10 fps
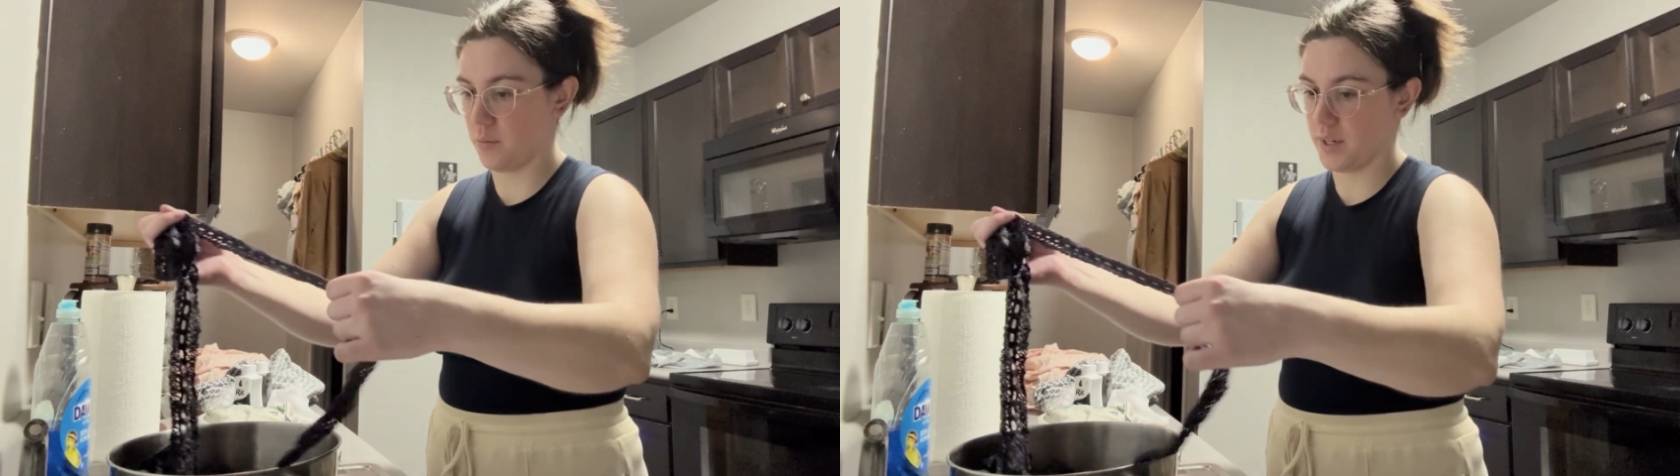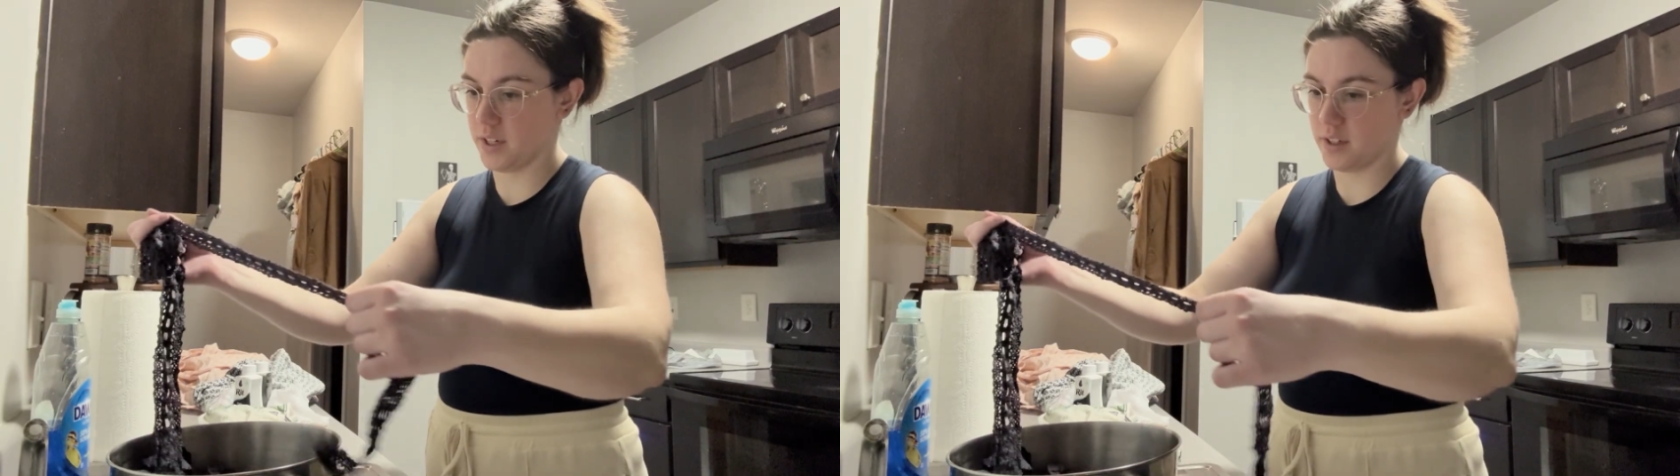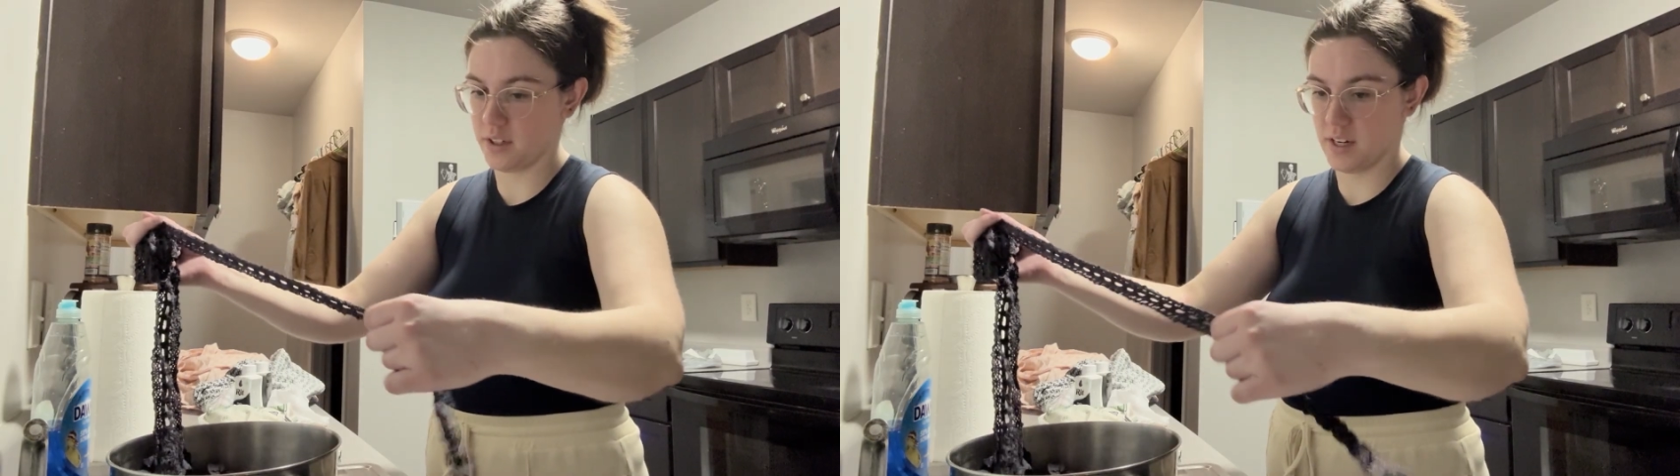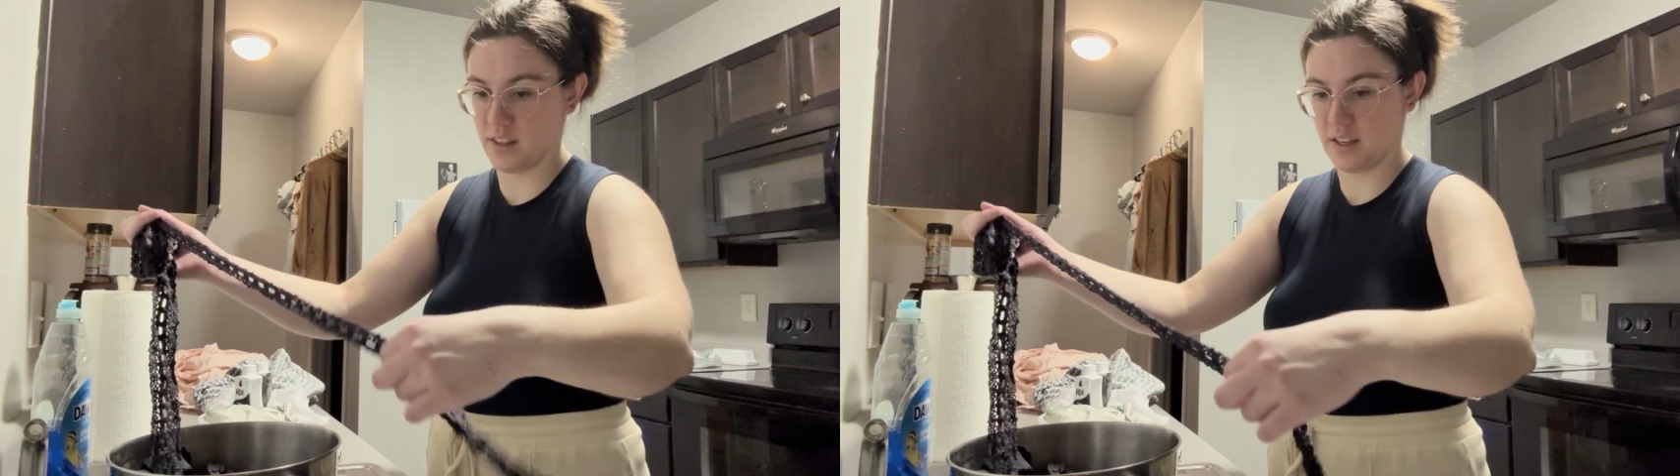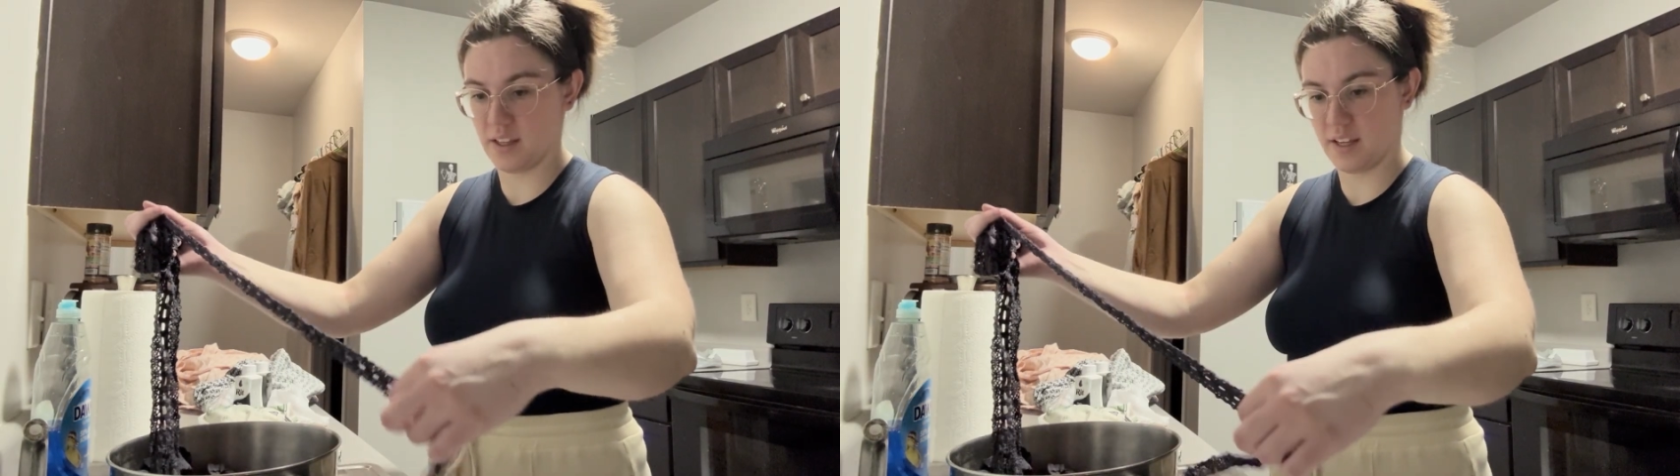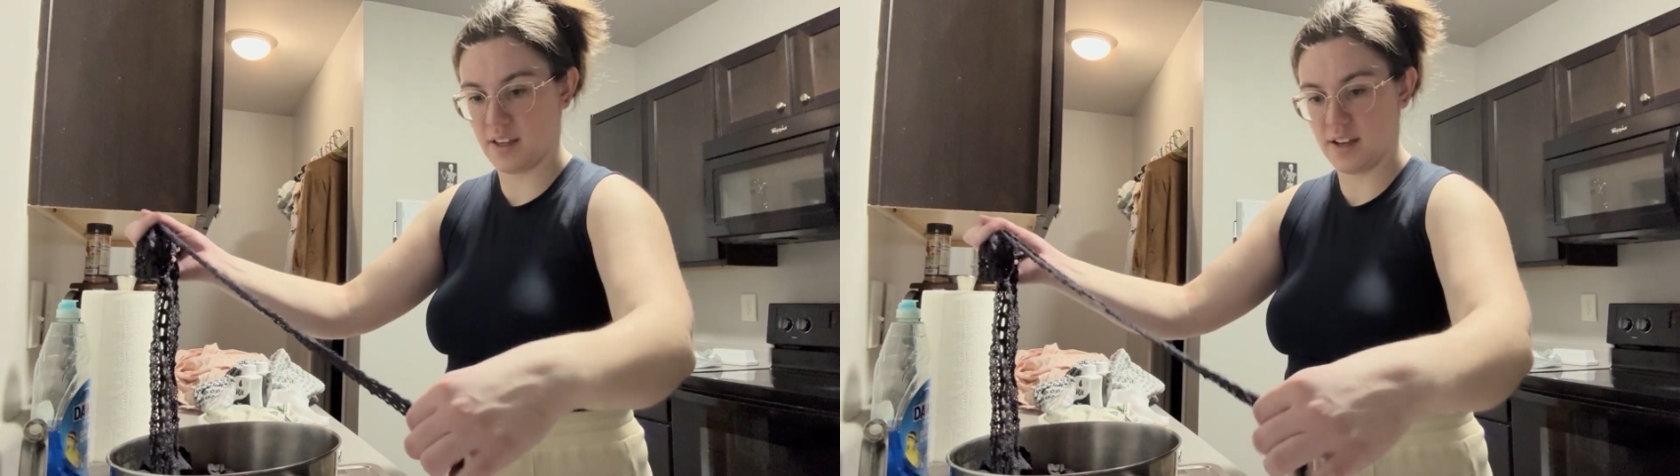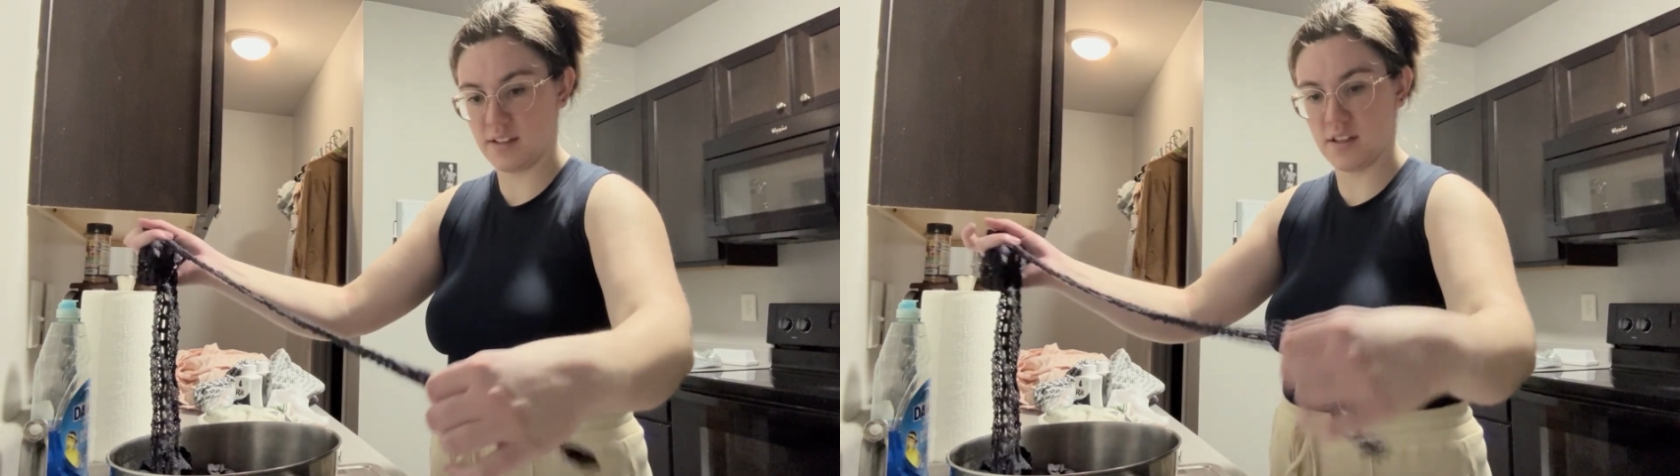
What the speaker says: weird or anything like that.